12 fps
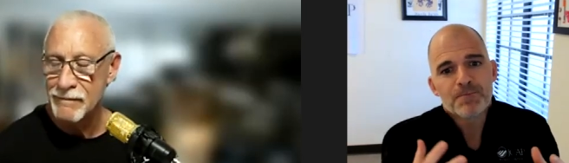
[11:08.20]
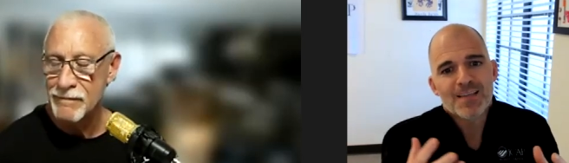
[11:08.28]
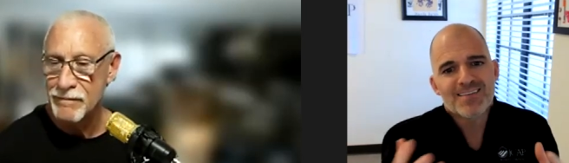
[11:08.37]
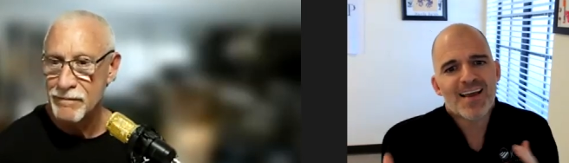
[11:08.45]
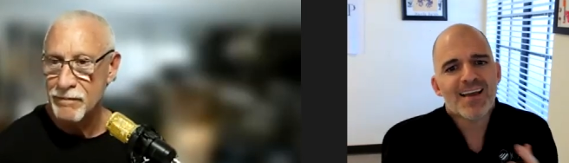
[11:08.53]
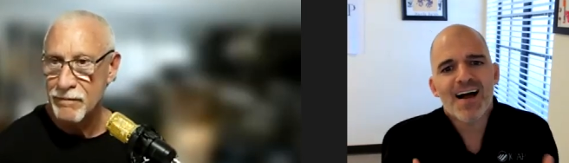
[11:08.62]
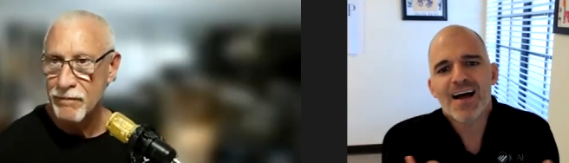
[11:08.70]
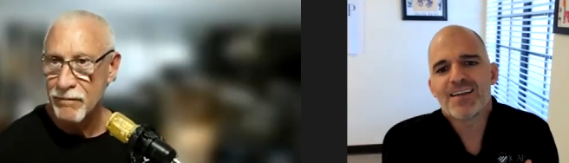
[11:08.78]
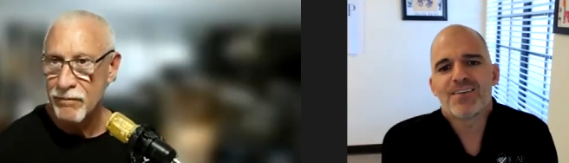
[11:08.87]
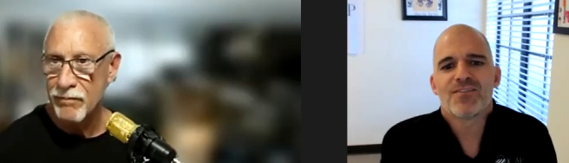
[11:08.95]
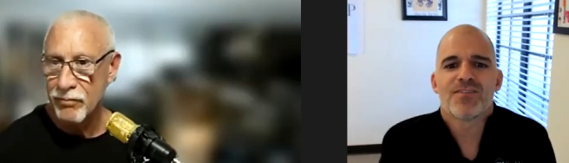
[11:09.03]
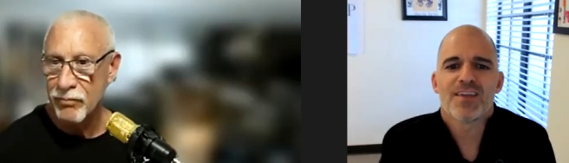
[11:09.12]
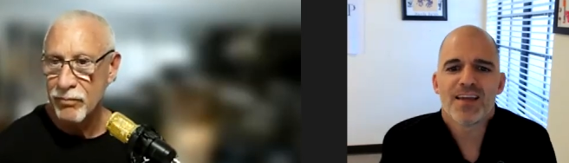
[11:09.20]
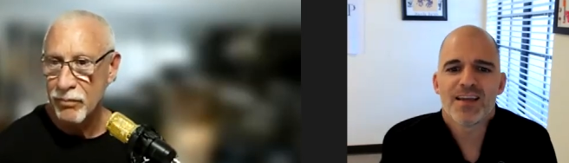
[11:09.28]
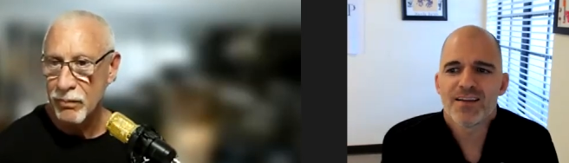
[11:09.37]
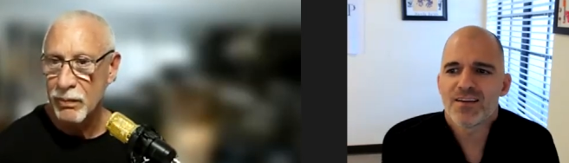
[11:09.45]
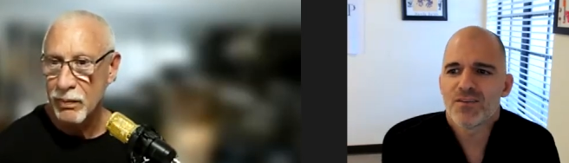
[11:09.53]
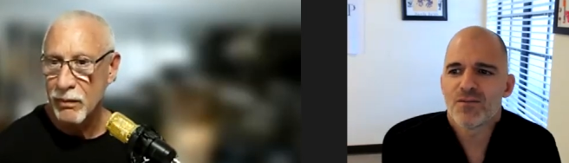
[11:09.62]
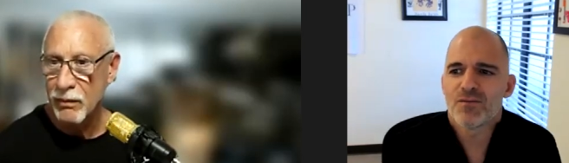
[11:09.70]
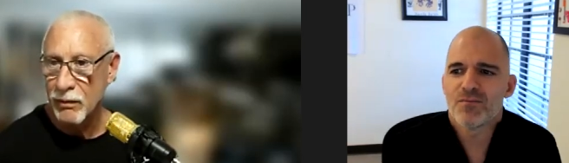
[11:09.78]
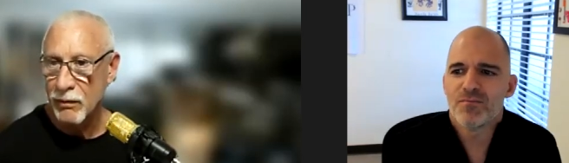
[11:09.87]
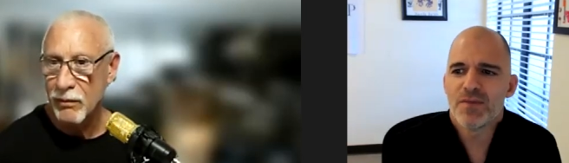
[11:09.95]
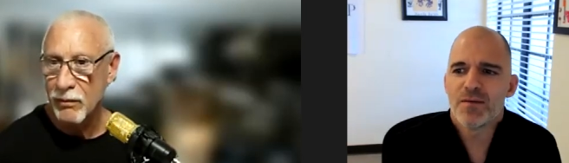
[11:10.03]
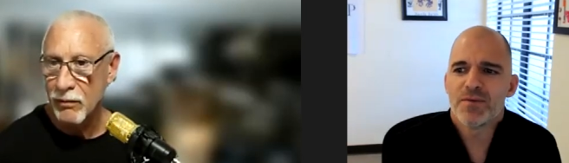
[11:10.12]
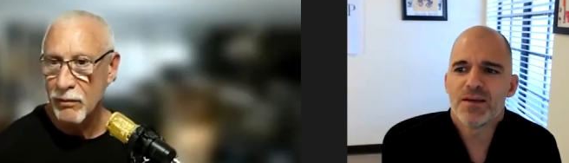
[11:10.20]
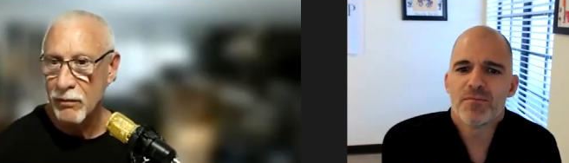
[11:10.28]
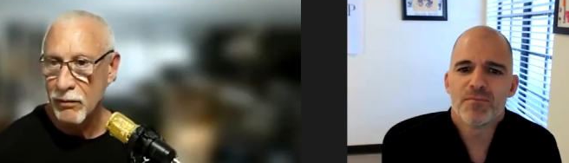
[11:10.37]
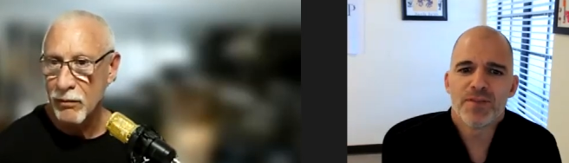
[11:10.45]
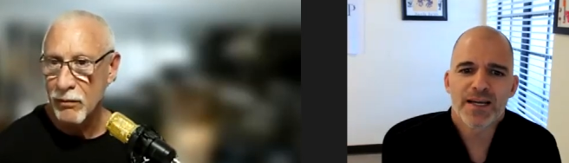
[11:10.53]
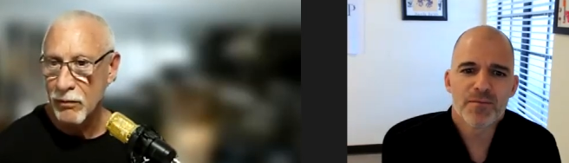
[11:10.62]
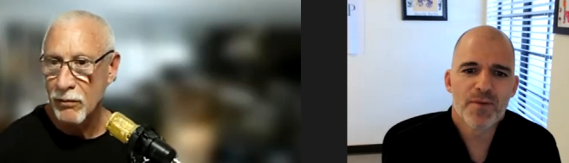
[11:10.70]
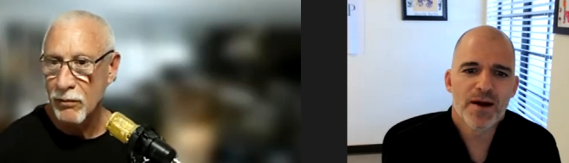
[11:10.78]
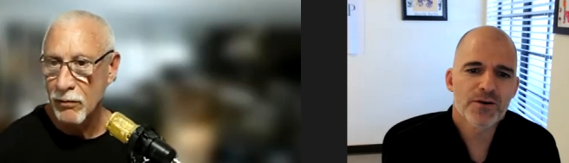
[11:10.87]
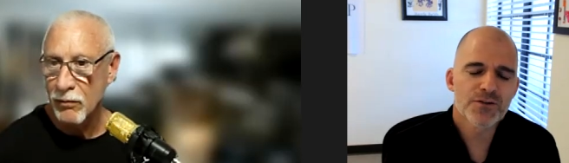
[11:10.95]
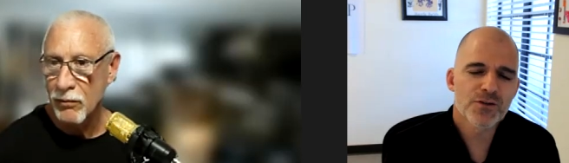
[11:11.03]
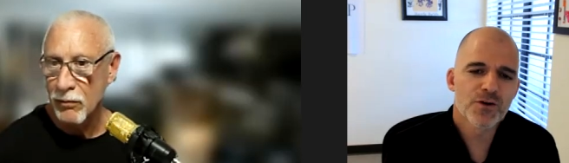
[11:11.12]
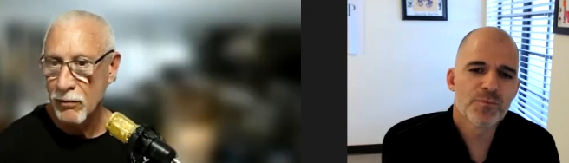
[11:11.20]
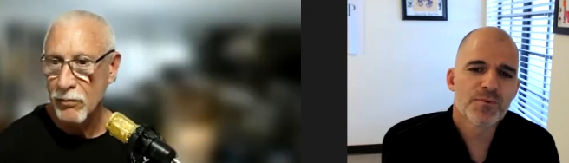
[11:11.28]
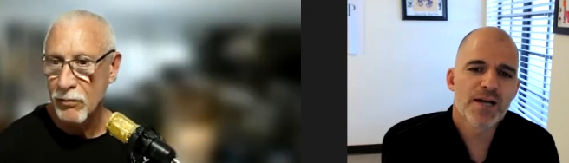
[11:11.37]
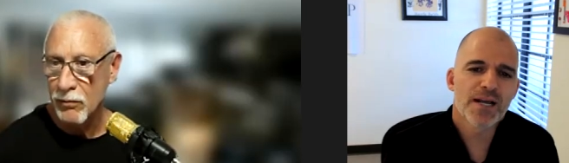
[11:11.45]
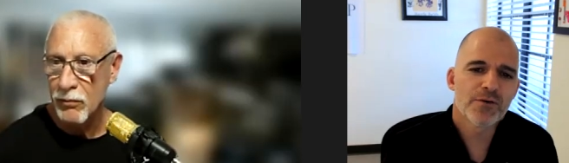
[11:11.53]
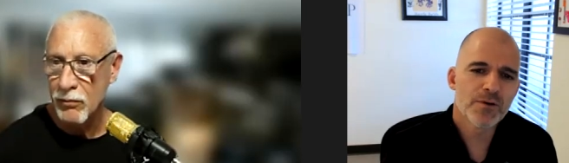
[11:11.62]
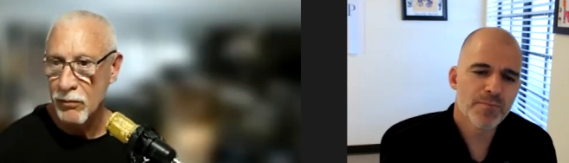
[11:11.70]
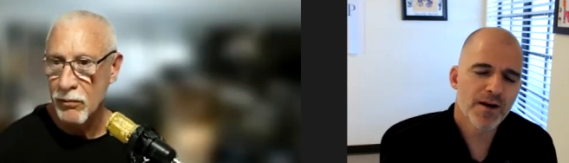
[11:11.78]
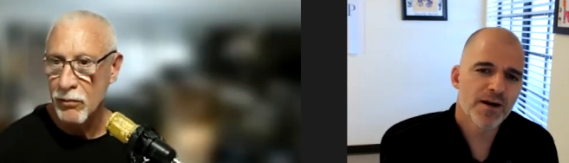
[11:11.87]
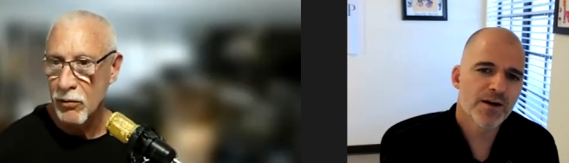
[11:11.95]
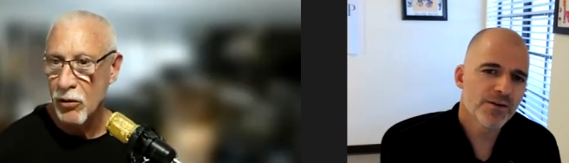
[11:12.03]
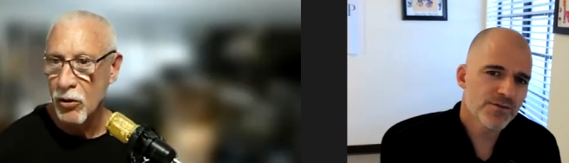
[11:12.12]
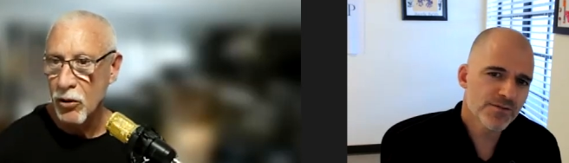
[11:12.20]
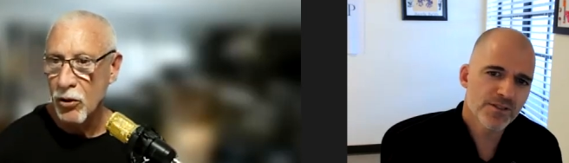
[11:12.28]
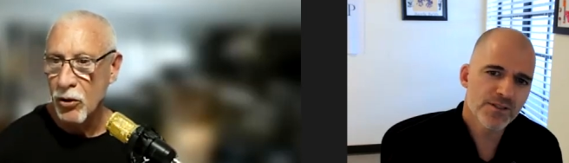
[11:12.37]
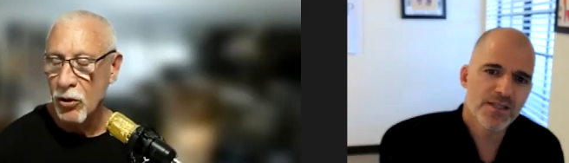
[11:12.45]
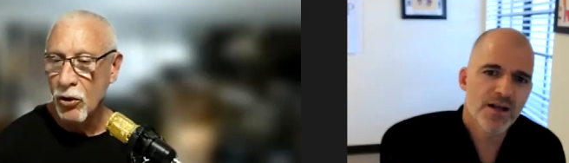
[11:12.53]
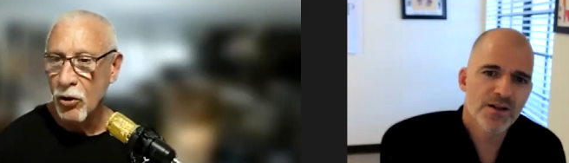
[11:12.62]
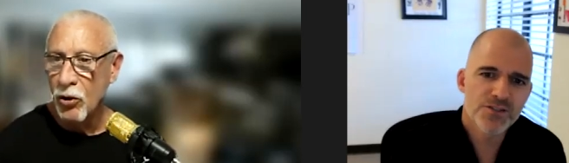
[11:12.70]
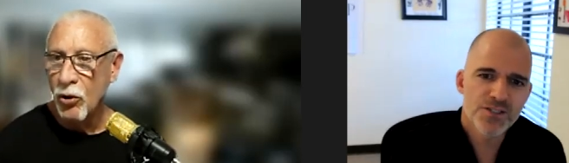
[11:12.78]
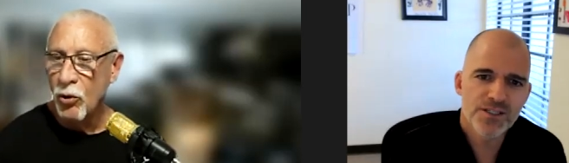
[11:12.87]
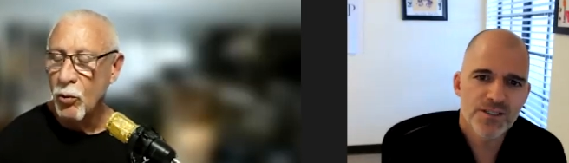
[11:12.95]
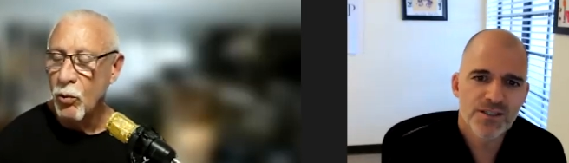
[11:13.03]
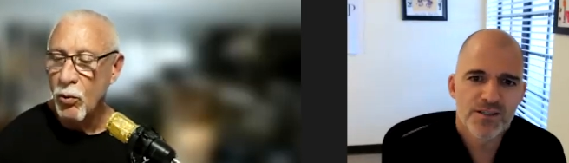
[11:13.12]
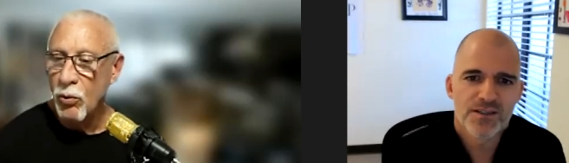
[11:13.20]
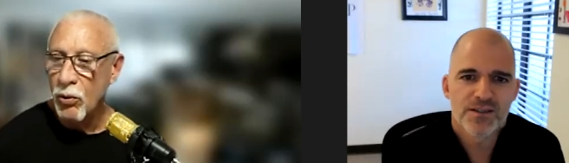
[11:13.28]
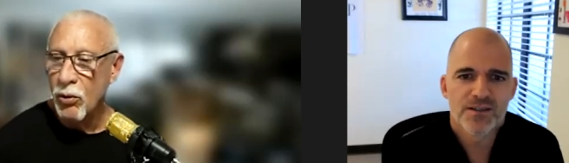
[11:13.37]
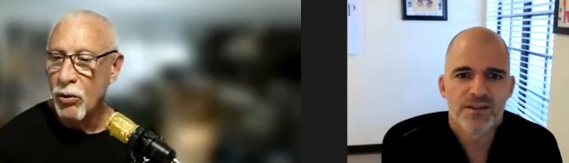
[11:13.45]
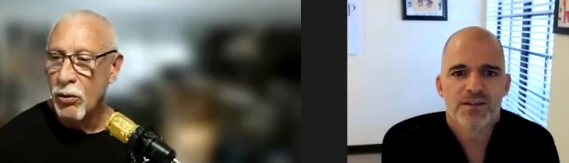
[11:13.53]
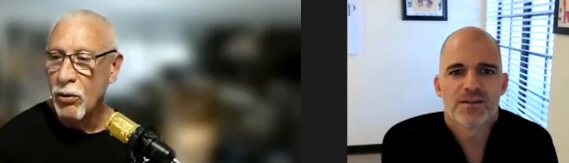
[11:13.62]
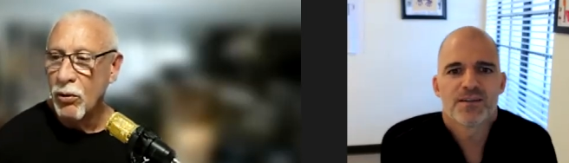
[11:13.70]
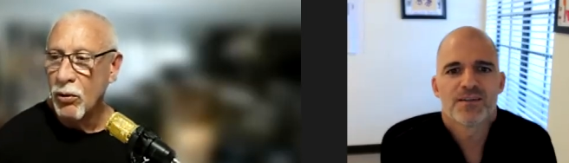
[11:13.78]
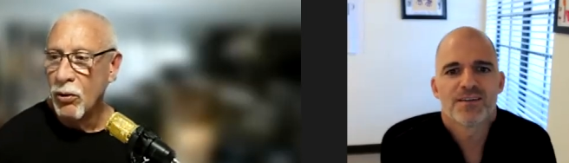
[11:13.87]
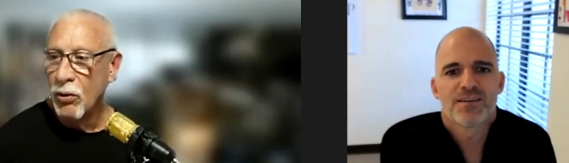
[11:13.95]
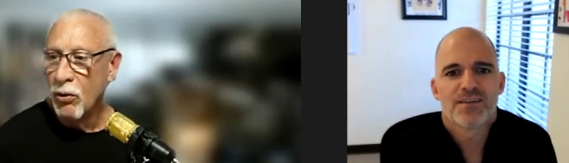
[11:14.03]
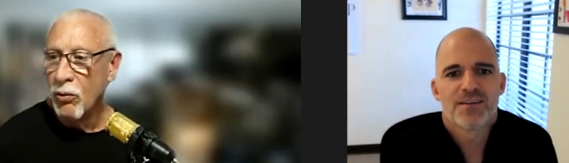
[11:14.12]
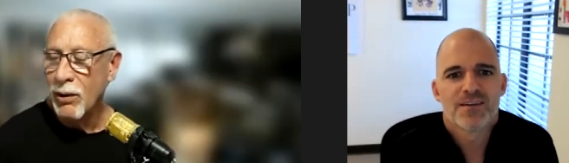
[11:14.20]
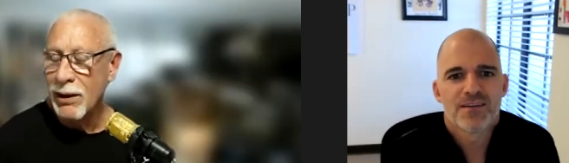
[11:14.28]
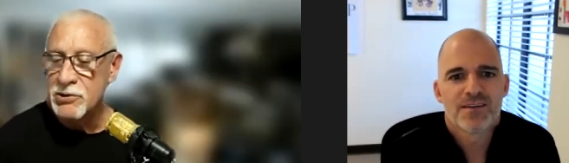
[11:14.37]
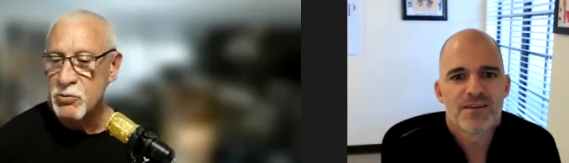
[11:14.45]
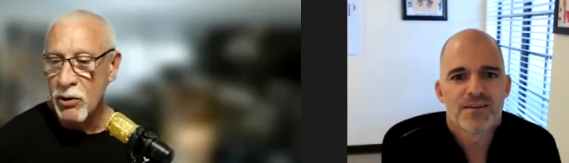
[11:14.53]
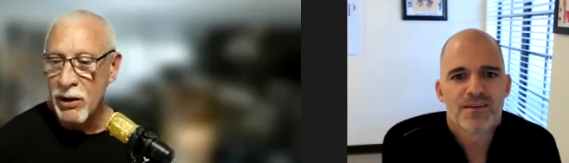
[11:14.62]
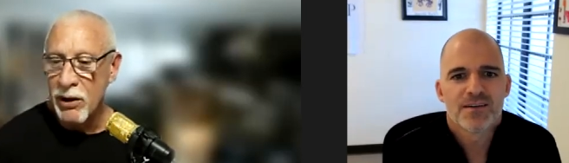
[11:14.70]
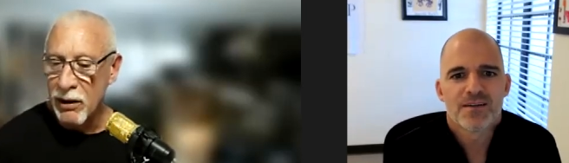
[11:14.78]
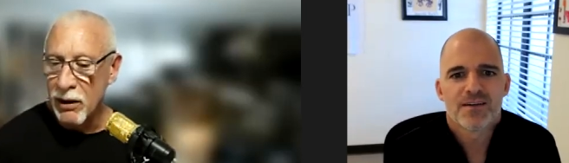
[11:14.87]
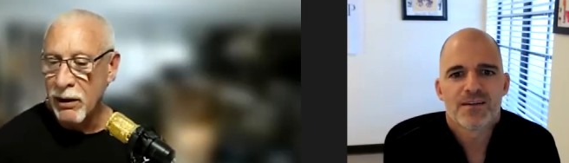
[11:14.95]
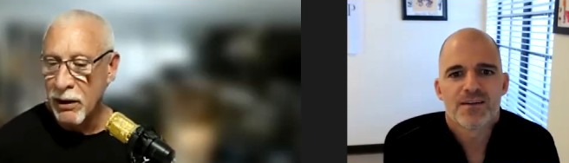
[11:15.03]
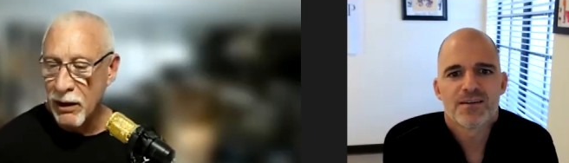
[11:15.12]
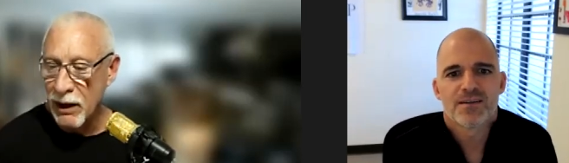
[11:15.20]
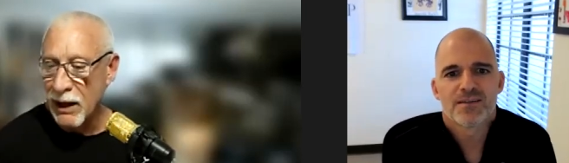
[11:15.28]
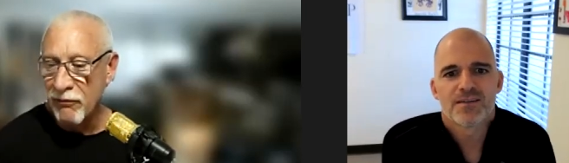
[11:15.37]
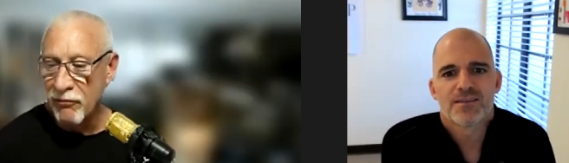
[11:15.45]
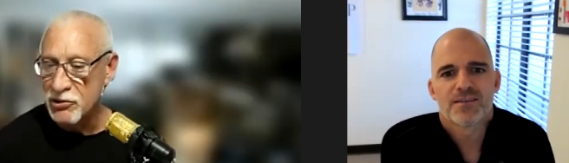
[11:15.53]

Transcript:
Speaker 1: is that kind of thing maybe a like a microscope kind of repair using the analogy?
Speaker 2: Well, it's whatever